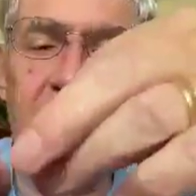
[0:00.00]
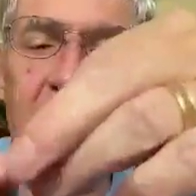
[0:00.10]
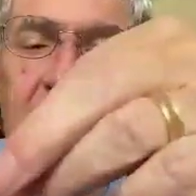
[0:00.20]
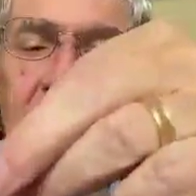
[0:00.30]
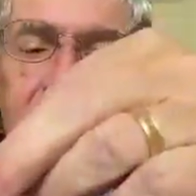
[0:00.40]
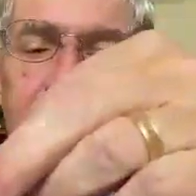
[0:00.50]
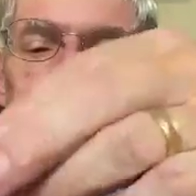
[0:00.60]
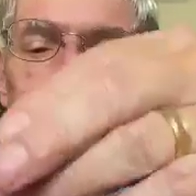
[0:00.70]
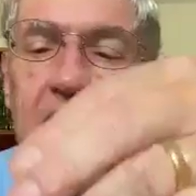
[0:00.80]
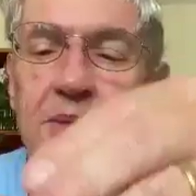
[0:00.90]
in the last
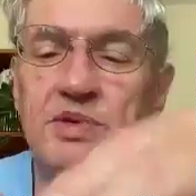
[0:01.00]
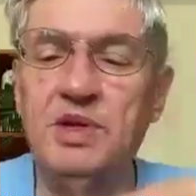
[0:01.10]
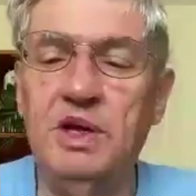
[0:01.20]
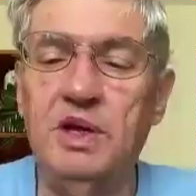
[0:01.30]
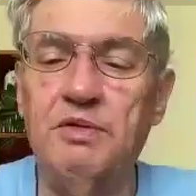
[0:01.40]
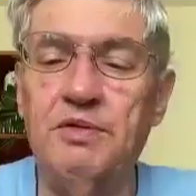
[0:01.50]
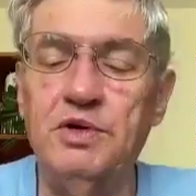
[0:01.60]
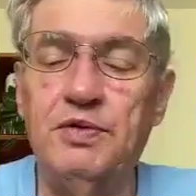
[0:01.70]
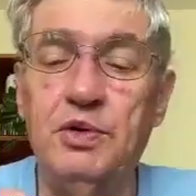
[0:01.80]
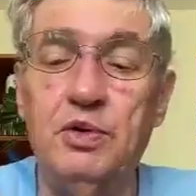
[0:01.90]
few wraps than in the
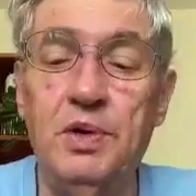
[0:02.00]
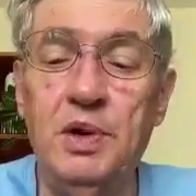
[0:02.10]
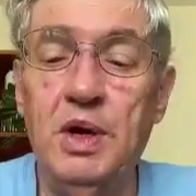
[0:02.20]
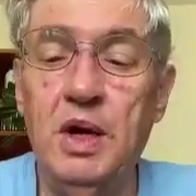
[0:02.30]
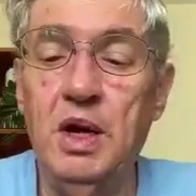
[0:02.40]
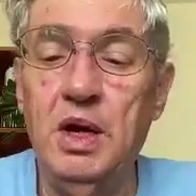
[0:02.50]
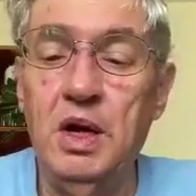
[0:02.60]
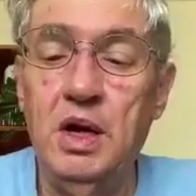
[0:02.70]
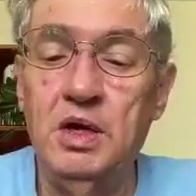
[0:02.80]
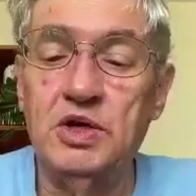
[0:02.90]
first few.
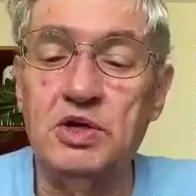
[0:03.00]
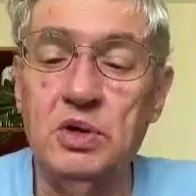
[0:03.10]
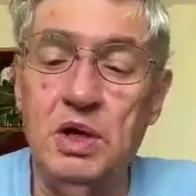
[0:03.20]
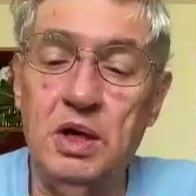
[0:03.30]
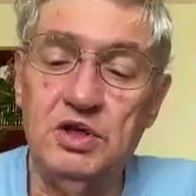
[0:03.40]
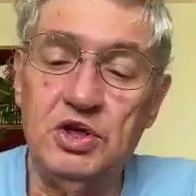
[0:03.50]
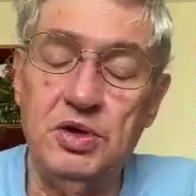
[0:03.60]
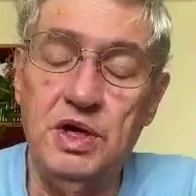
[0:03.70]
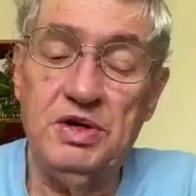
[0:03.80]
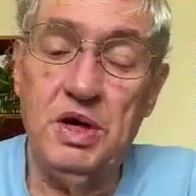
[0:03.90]
So I'll
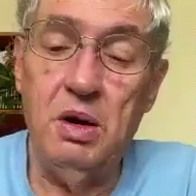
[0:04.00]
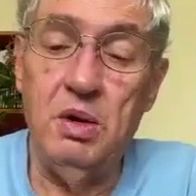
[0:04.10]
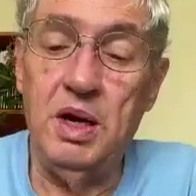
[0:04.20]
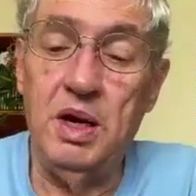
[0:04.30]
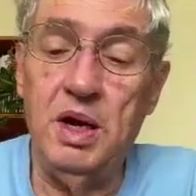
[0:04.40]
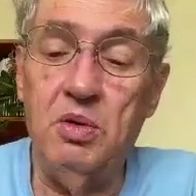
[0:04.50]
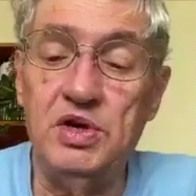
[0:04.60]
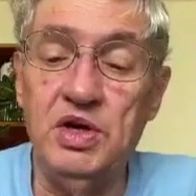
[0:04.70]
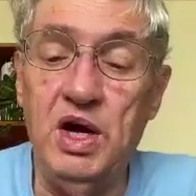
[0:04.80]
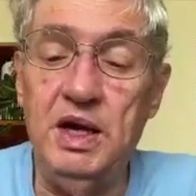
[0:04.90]
stretch it out and I will
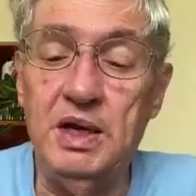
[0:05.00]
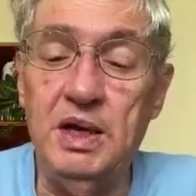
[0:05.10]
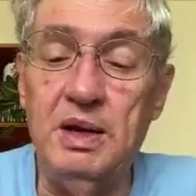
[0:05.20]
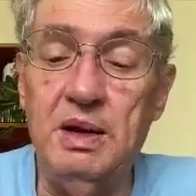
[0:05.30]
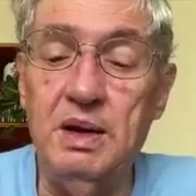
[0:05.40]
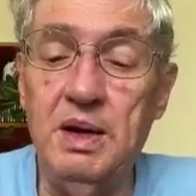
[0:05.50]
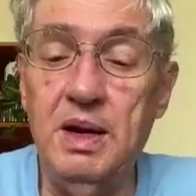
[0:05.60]
tie it in